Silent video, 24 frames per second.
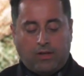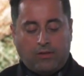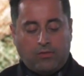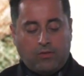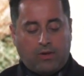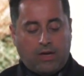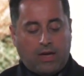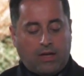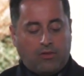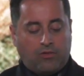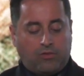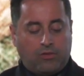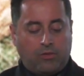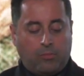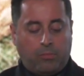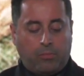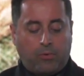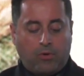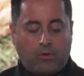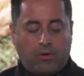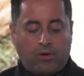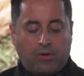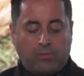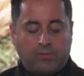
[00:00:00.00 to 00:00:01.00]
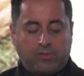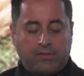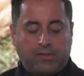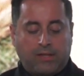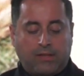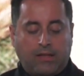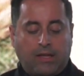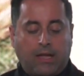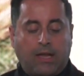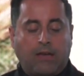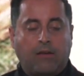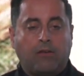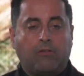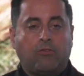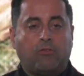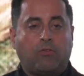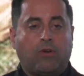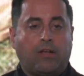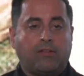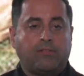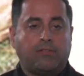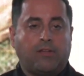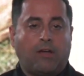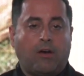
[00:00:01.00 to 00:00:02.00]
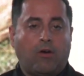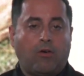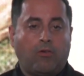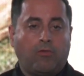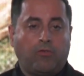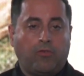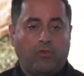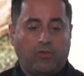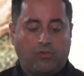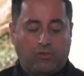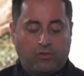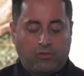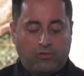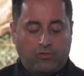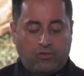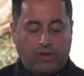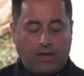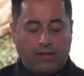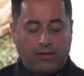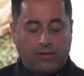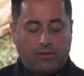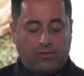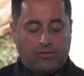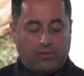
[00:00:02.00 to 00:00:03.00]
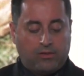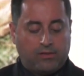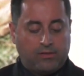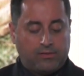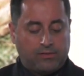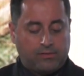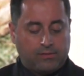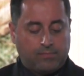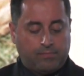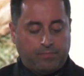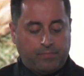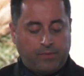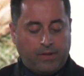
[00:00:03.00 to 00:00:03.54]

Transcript: educational programs that can address our future challenges.